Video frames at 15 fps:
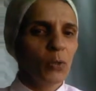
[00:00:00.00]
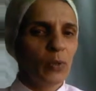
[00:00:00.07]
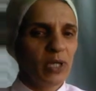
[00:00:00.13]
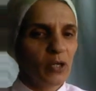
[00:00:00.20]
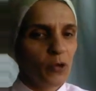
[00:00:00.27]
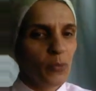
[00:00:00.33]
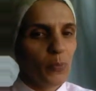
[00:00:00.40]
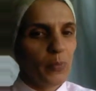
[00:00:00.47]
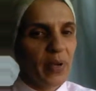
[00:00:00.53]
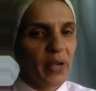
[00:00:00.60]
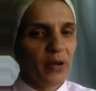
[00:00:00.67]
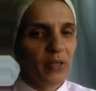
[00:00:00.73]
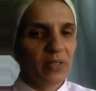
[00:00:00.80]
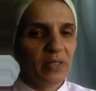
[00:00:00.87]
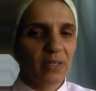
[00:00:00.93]
We
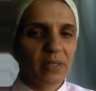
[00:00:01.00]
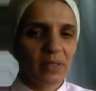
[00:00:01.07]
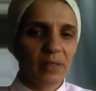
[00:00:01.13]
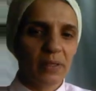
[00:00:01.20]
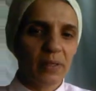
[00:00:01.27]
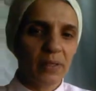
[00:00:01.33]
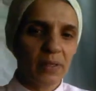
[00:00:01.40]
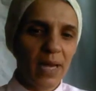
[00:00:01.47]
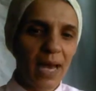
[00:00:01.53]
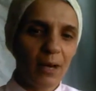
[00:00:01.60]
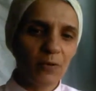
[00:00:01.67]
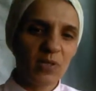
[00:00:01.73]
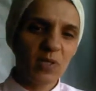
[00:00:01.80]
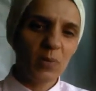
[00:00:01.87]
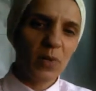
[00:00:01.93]
compared
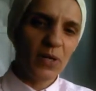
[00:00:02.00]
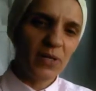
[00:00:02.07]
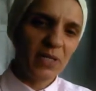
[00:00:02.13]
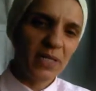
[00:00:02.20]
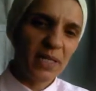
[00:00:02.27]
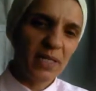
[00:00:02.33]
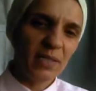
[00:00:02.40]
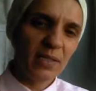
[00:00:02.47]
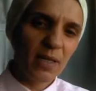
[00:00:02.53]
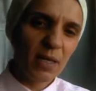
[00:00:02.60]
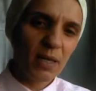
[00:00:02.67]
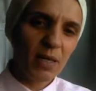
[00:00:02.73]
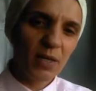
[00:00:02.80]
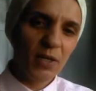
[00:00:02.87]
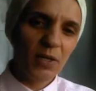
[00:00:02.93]
how smart kids
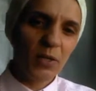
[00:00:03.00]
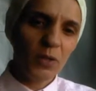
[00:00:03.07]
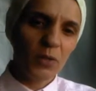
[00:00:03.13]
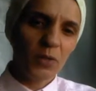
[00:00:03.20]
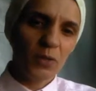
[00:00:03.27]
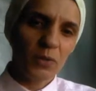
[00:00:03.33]
are